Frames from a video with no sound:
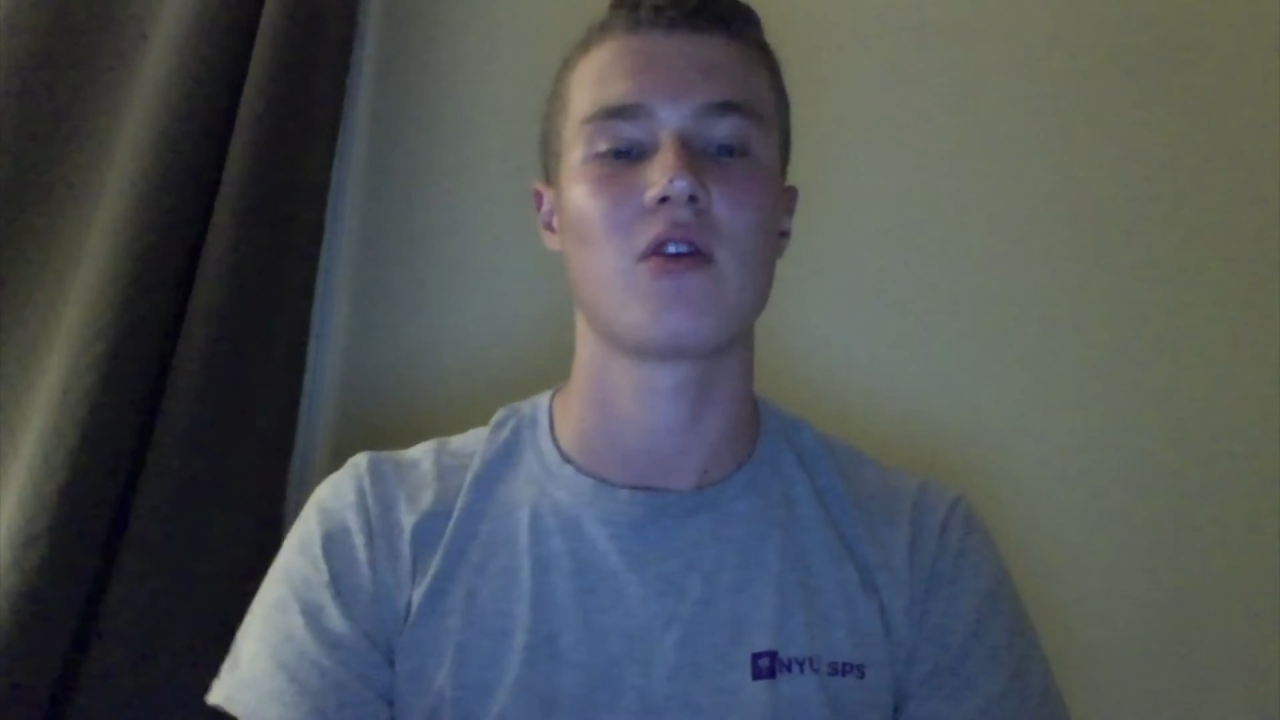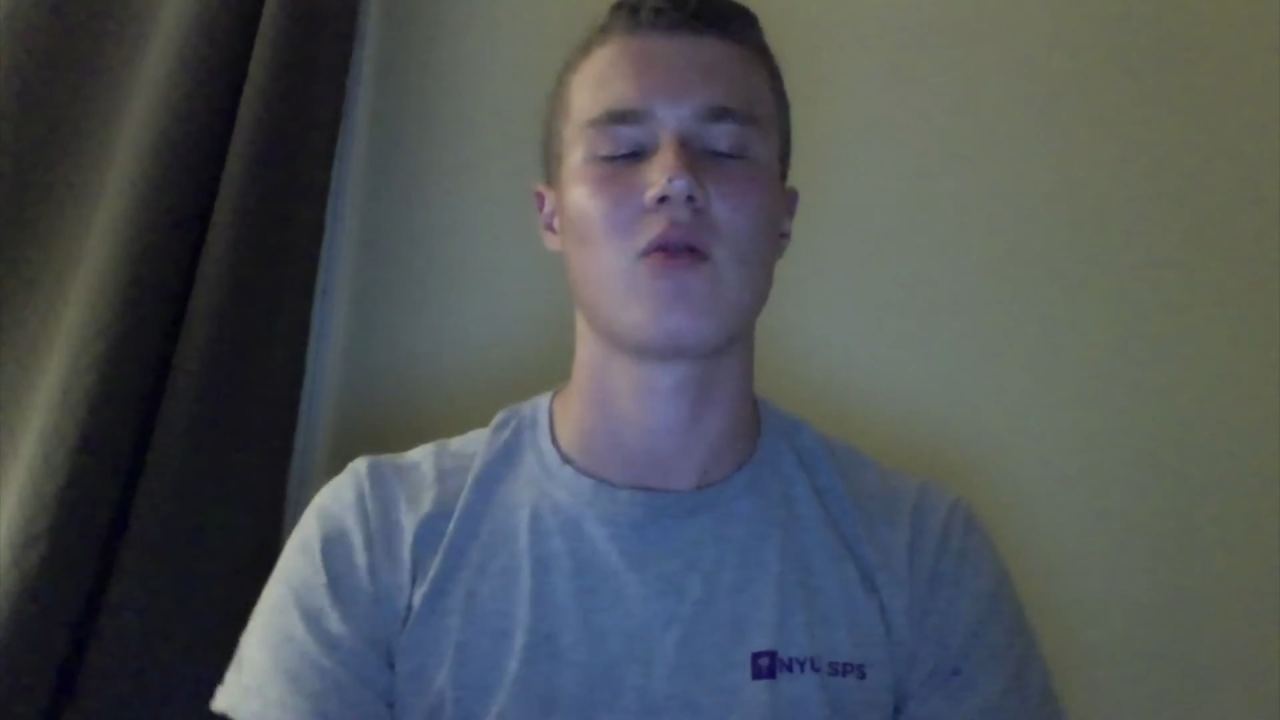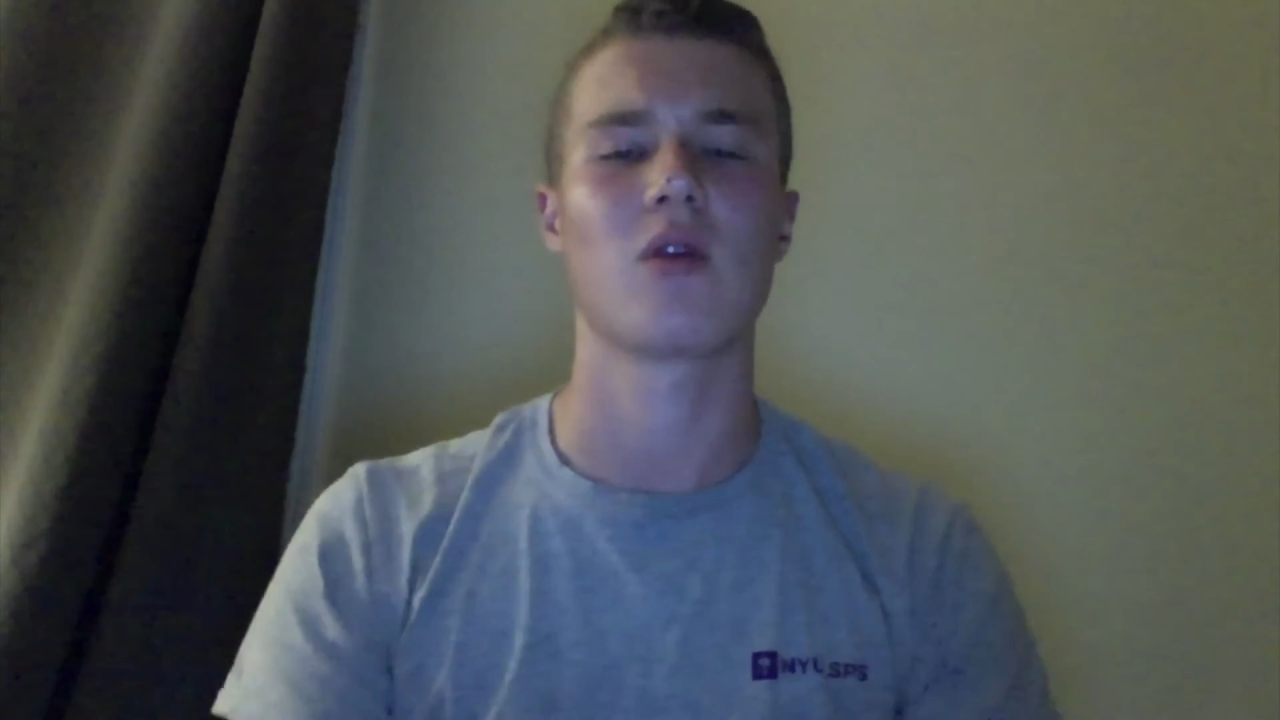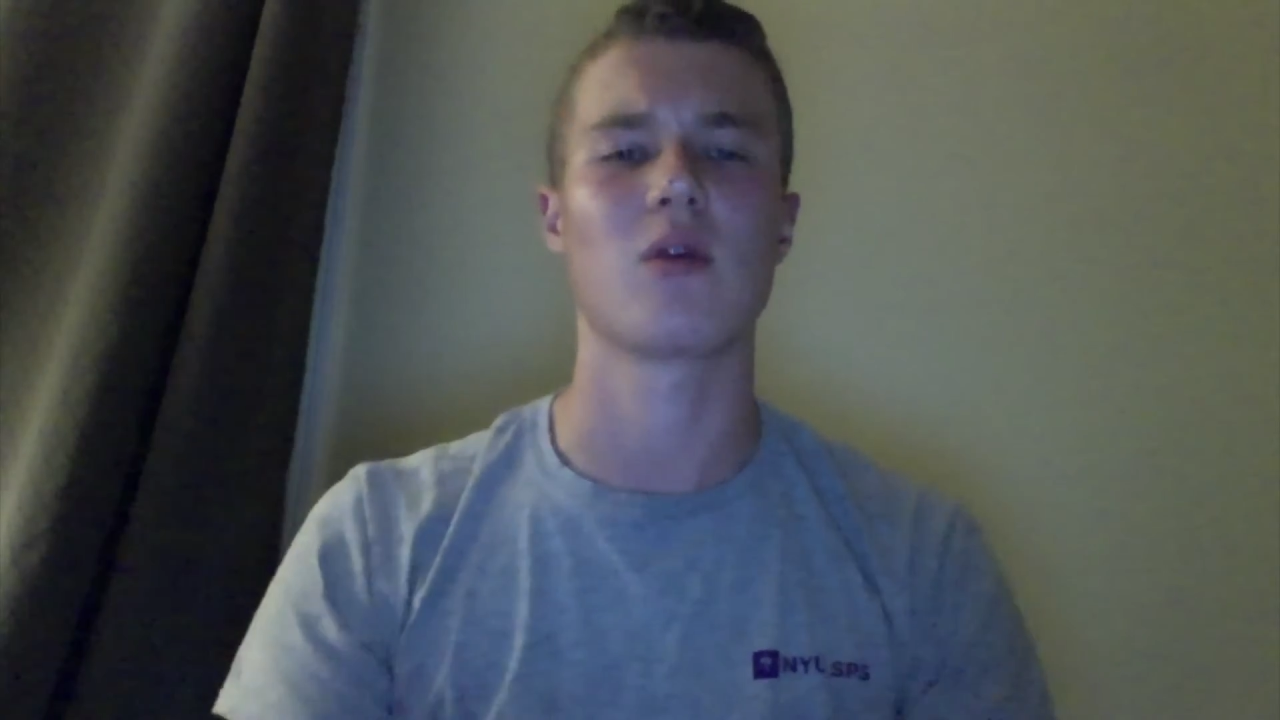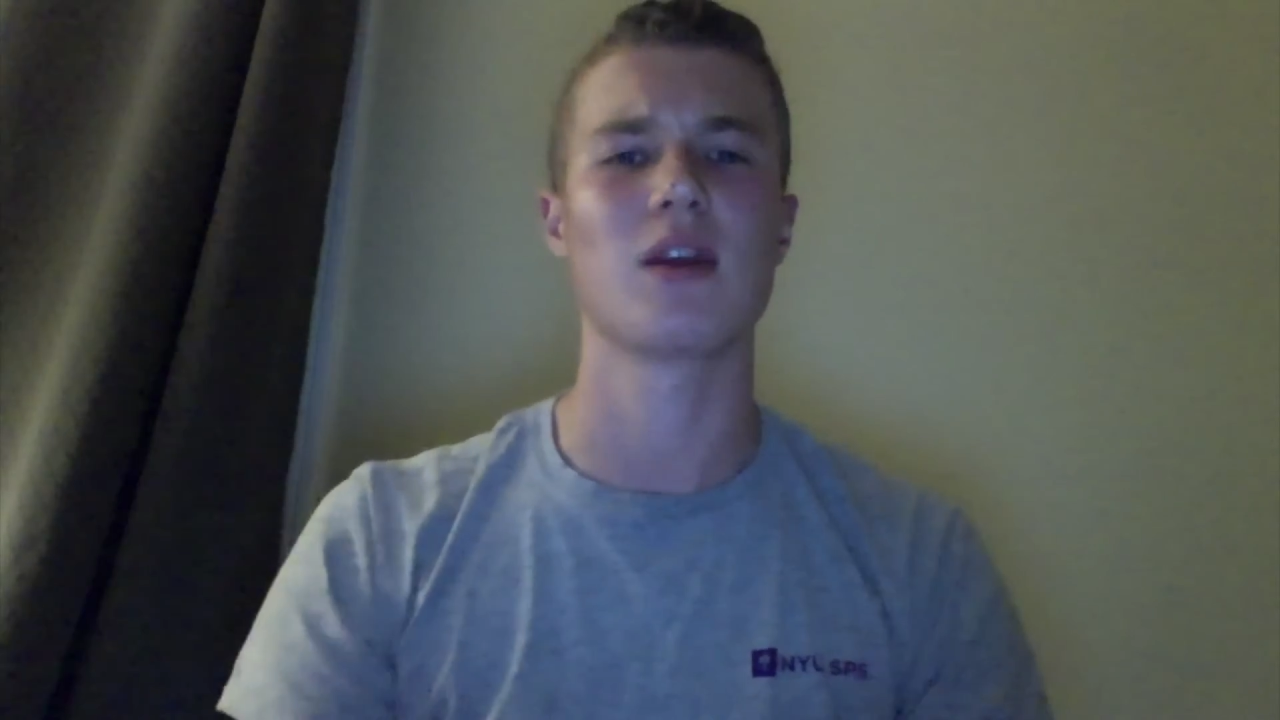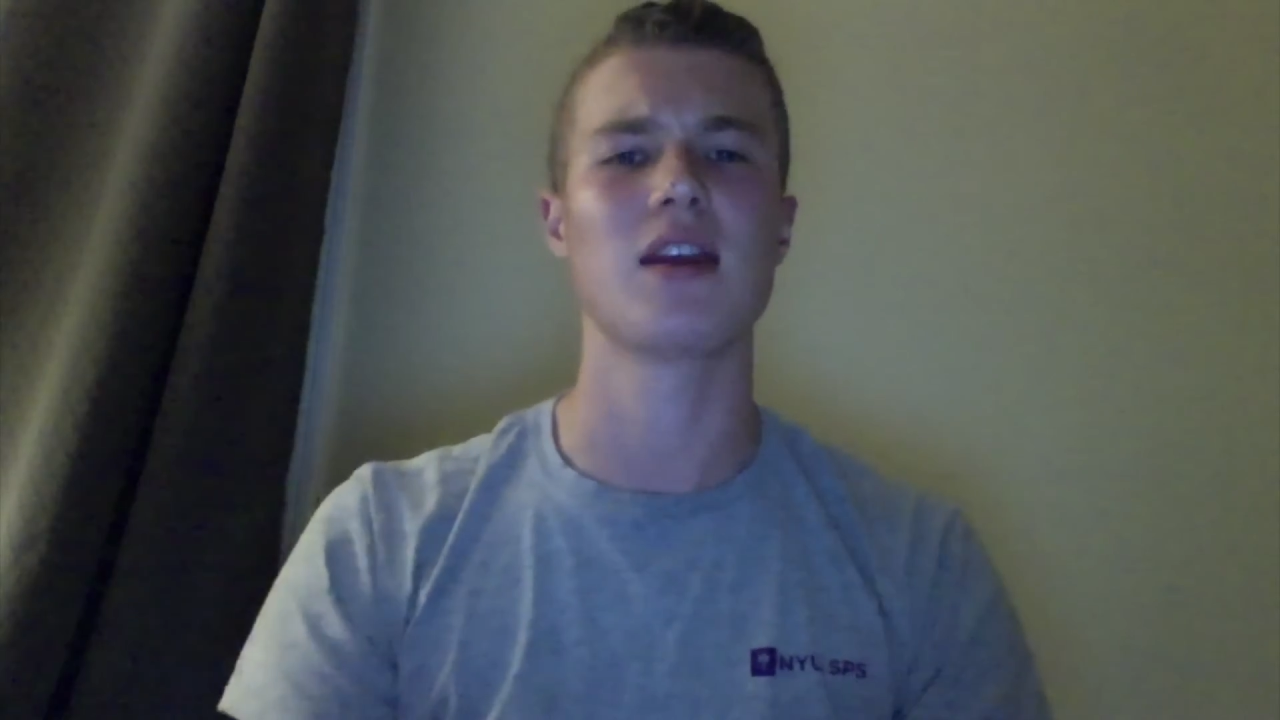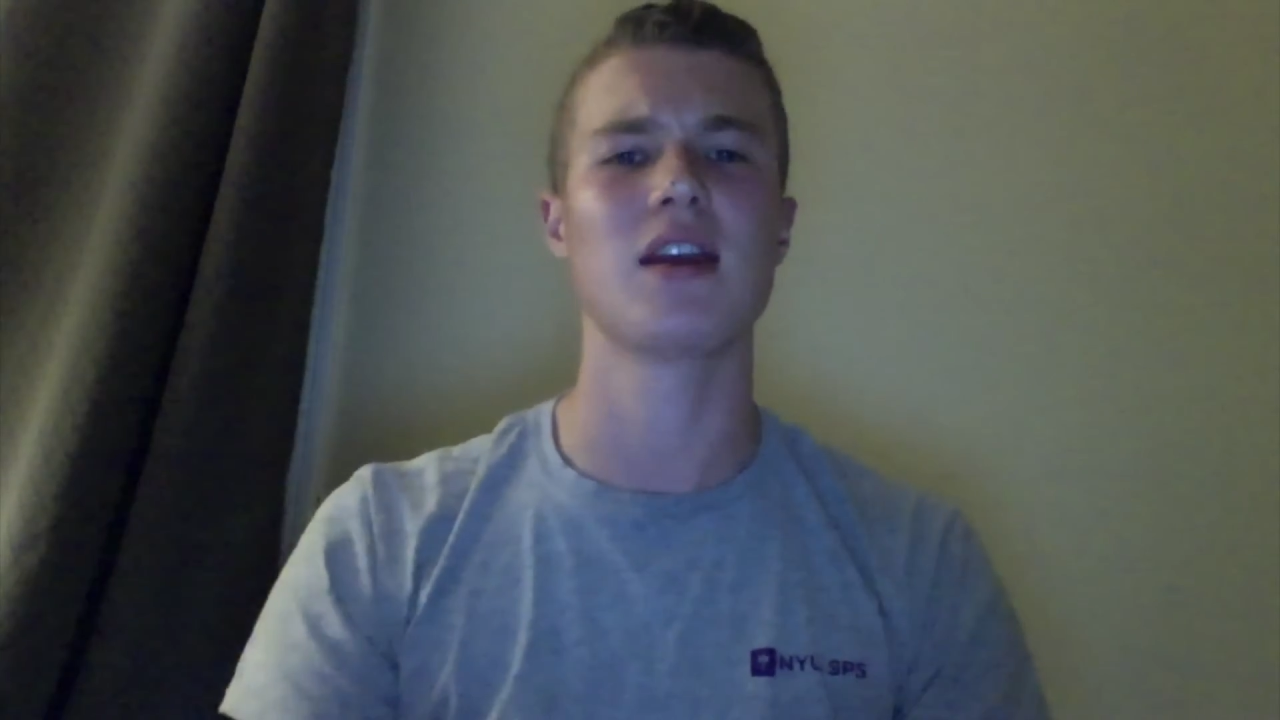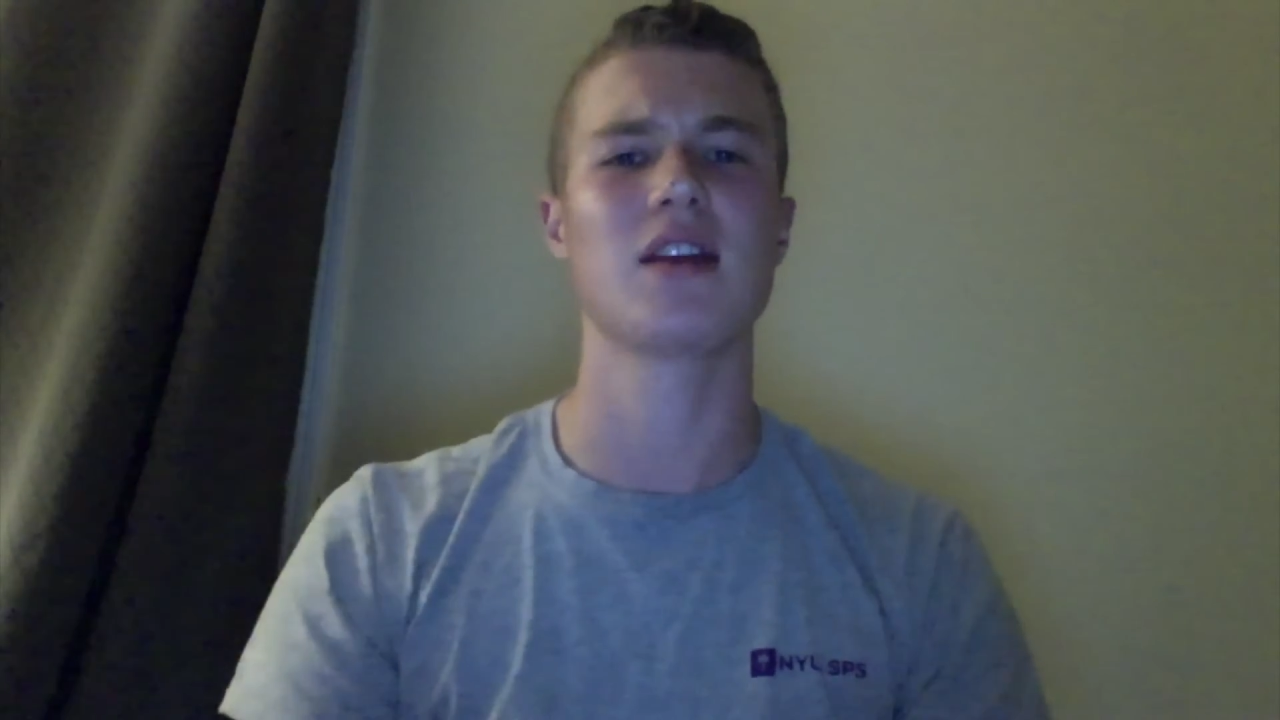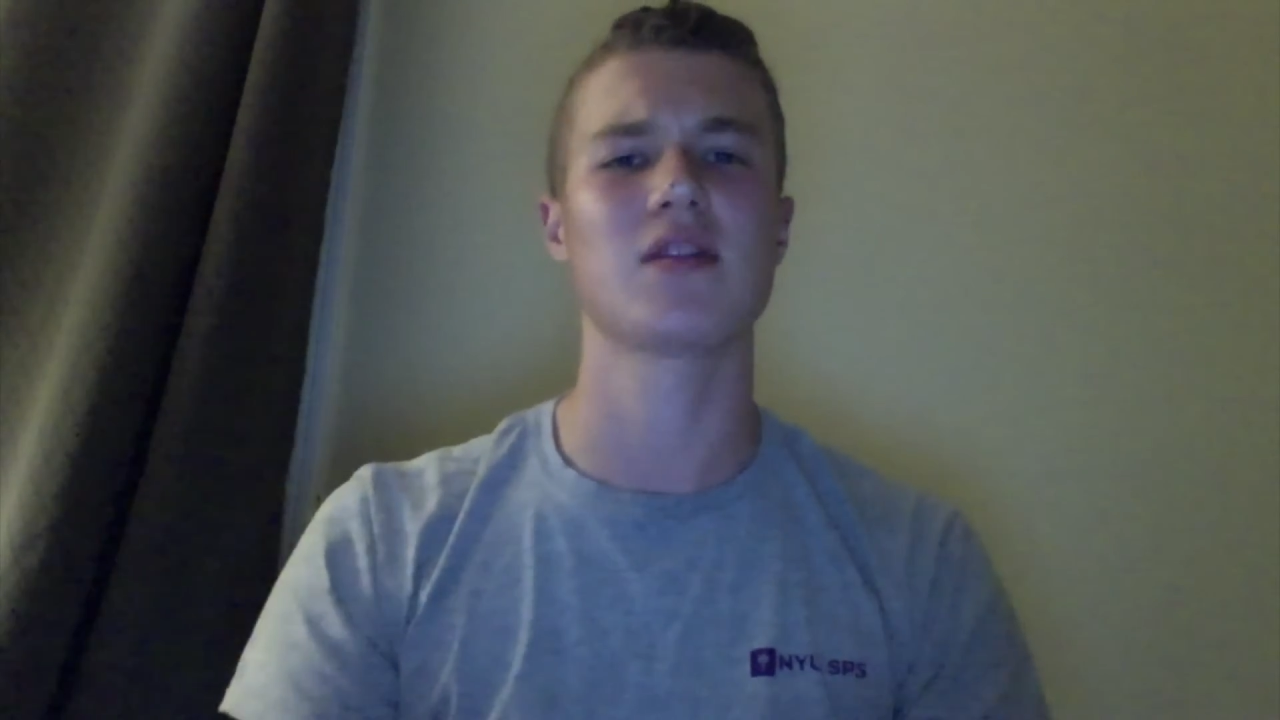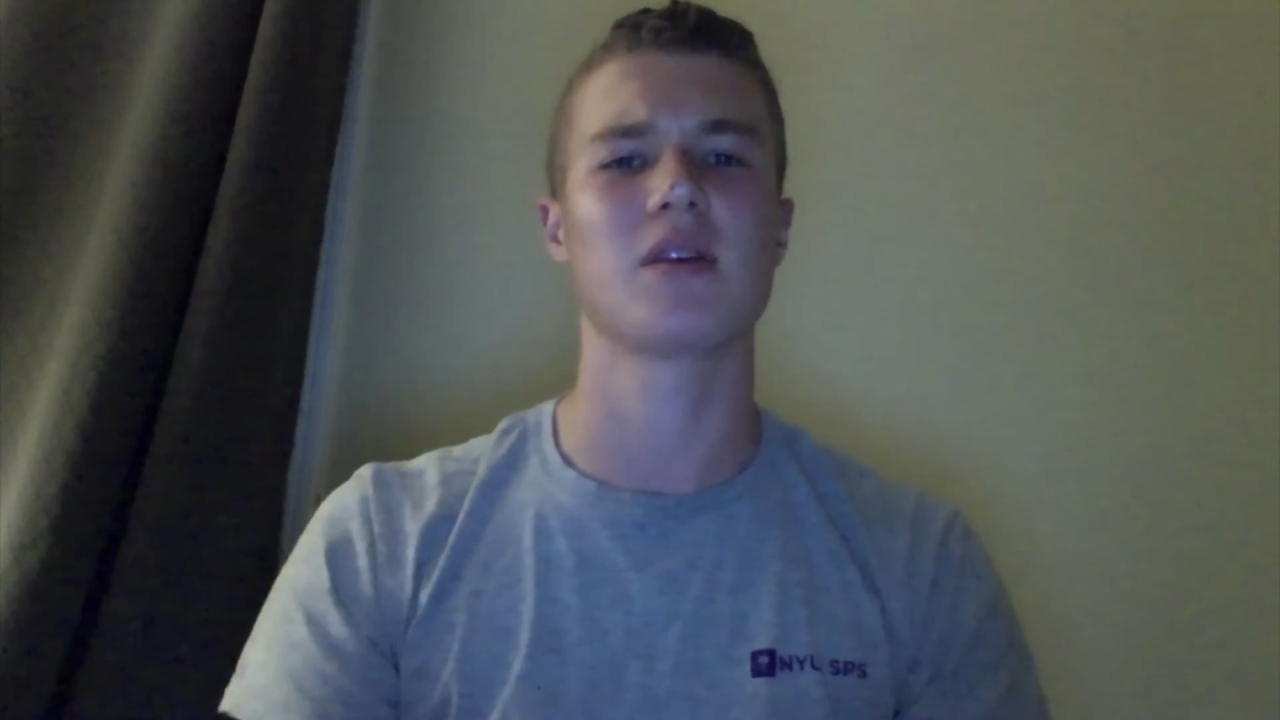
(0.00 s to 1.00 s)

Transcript: When we as